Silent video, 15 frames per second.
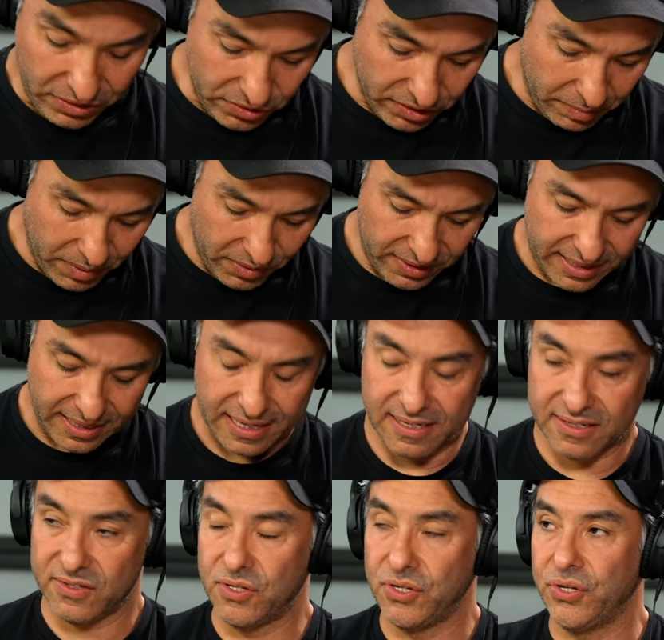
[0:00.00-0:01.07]
you talk about
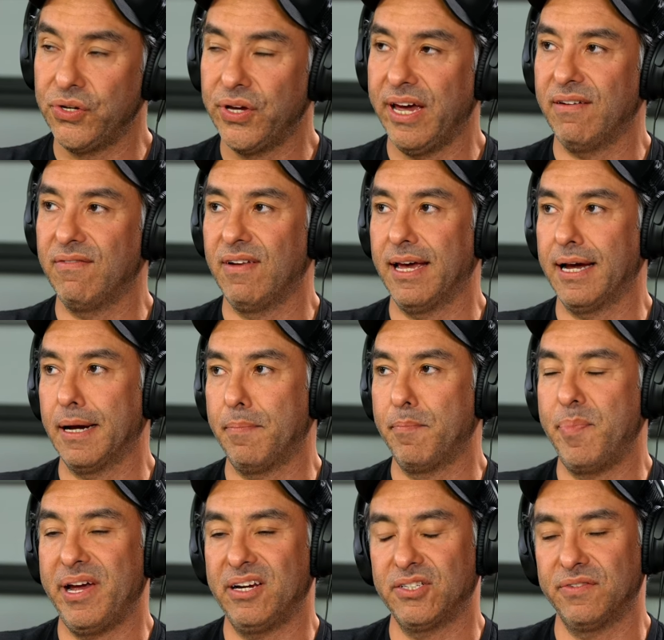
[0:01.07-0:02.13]
cars, do you have like a
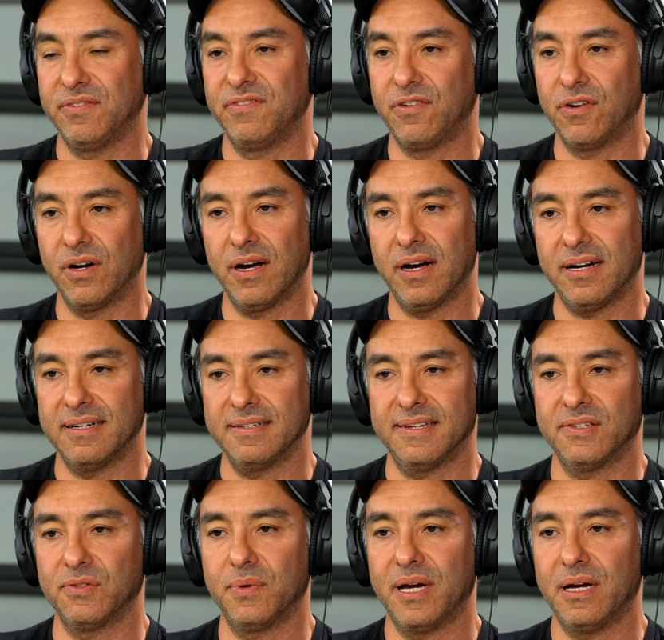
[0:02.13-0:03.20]
passion for cars
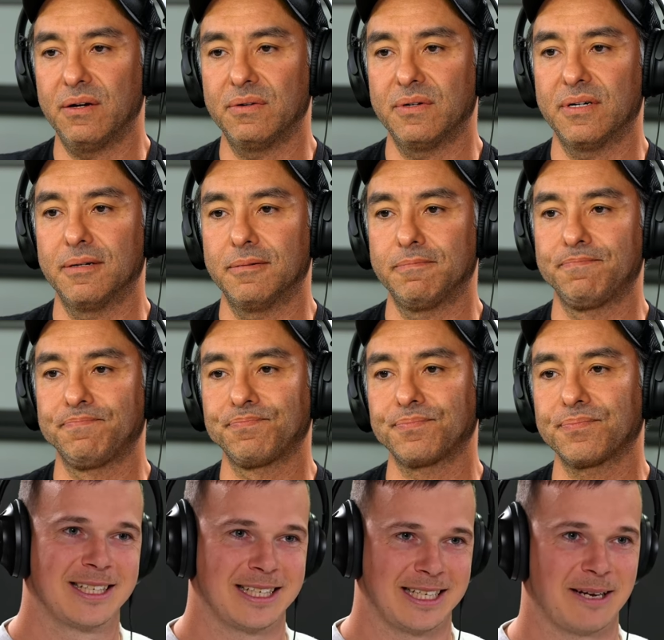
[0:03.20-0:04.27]
as well? Or? Yes.
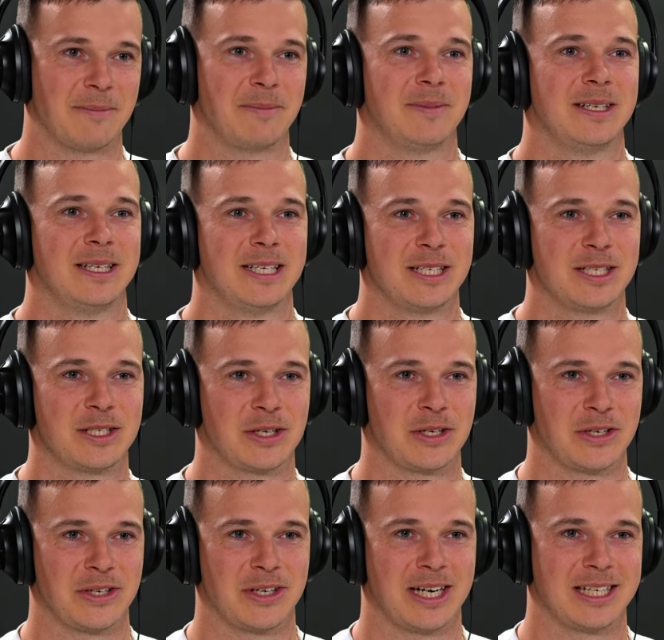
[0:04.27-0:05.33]
Yeah.
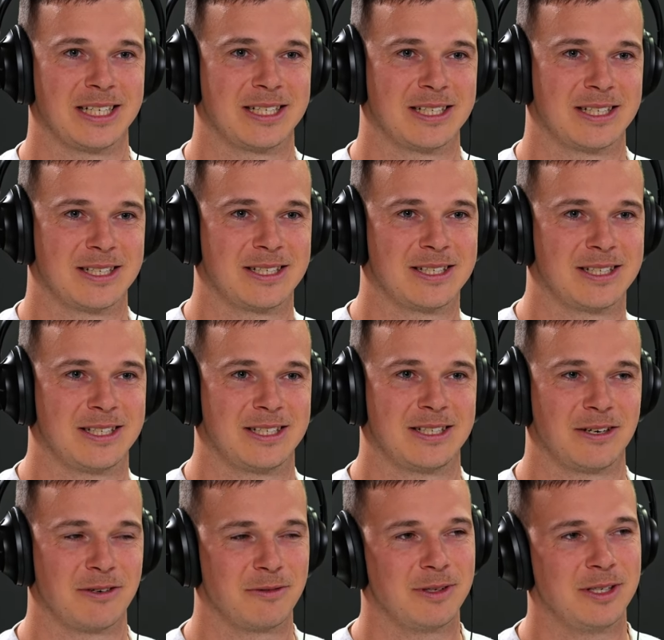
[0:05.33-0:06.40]
So I
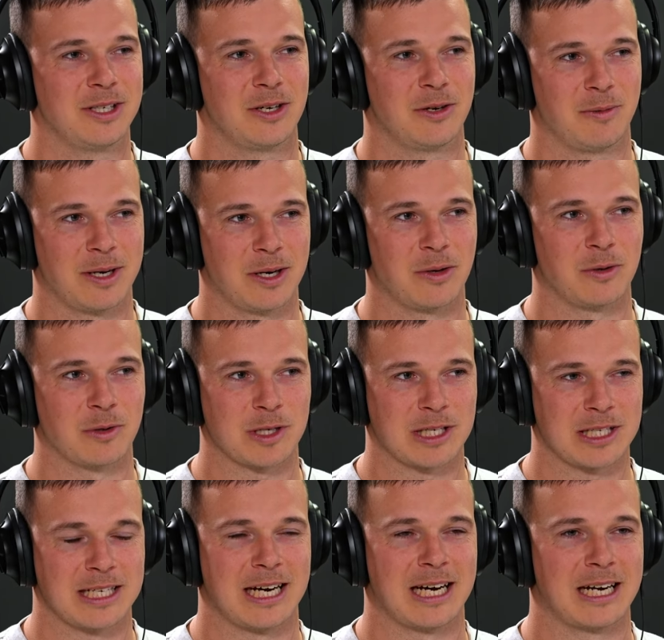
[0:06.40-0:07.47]
don't really know when it all
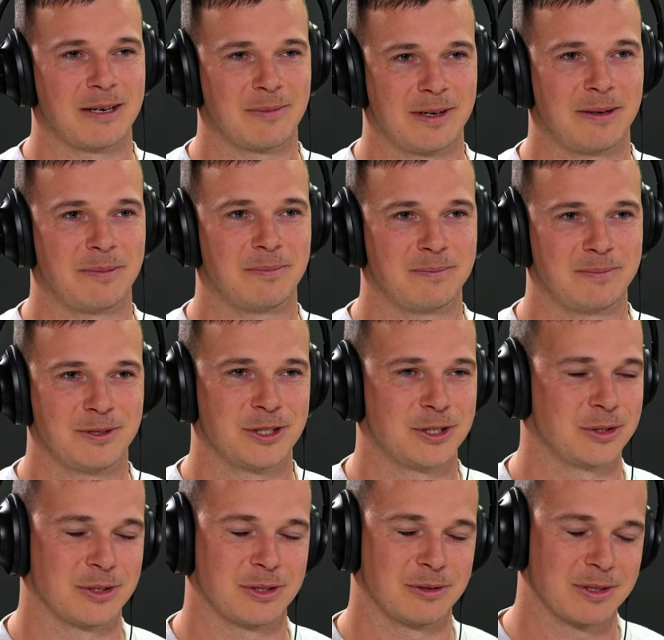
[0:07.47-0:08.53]
started, but I'm
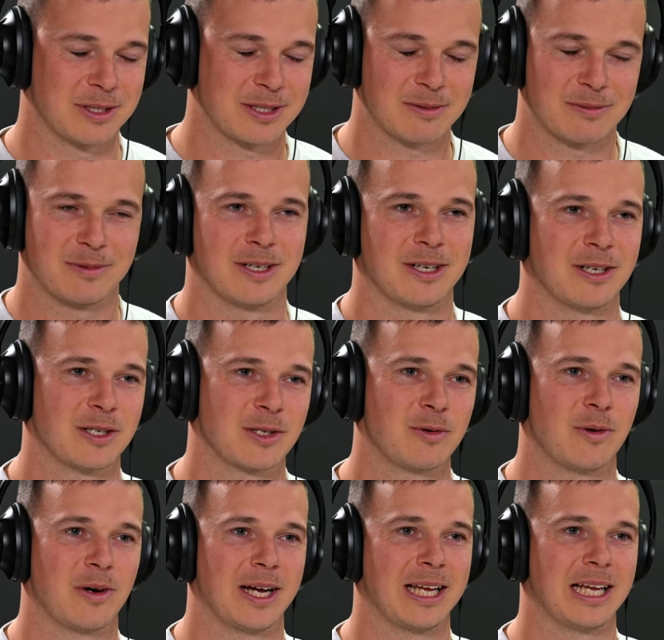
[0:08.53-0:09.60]
sure it was when I was
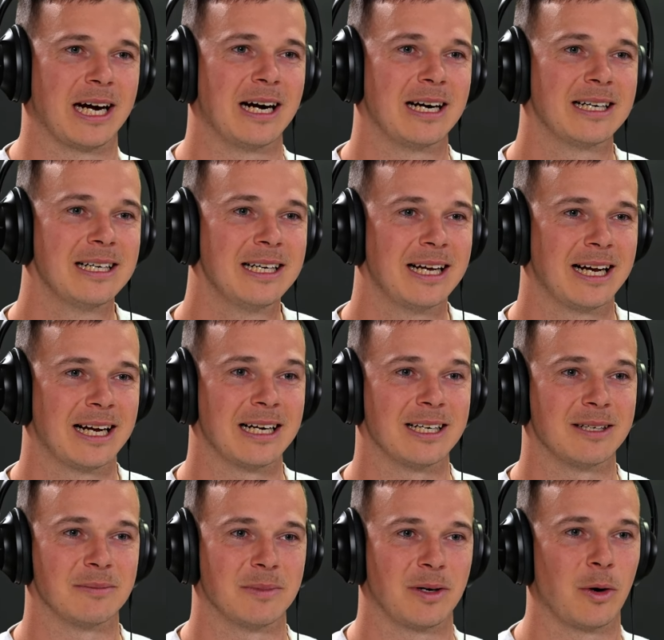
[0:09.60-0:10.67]
quite young.
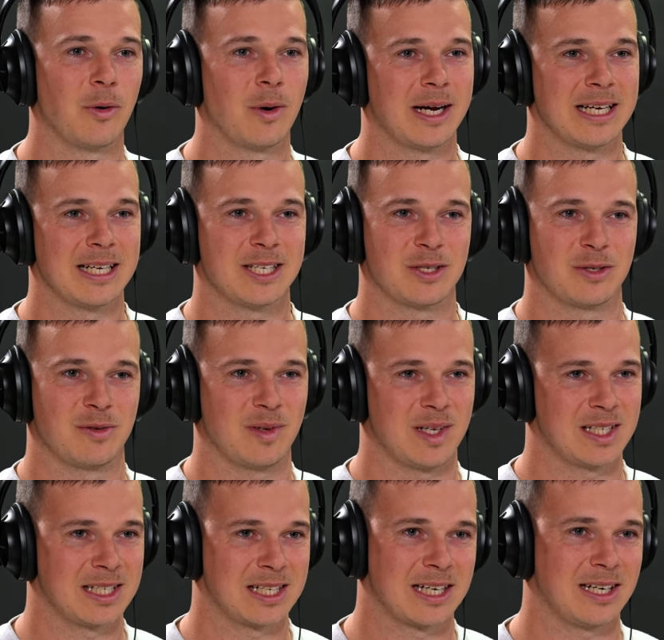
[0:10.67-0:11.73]
Um, always sort of
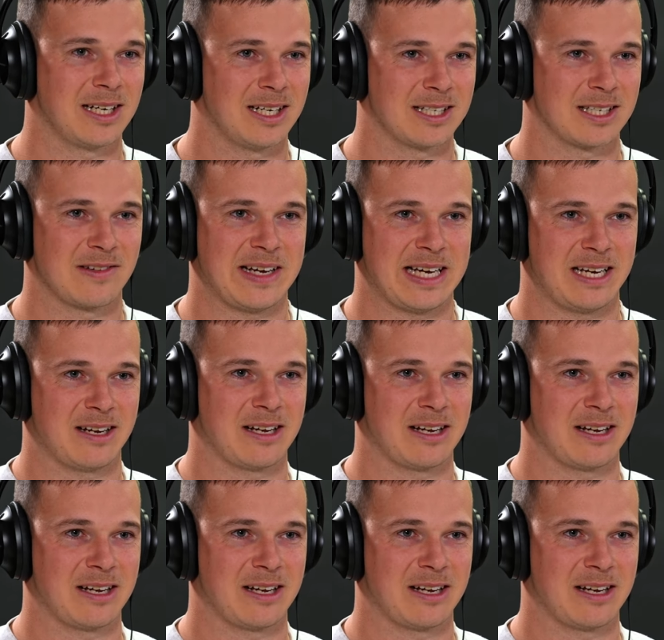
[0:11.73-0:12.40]
into cars. I've had a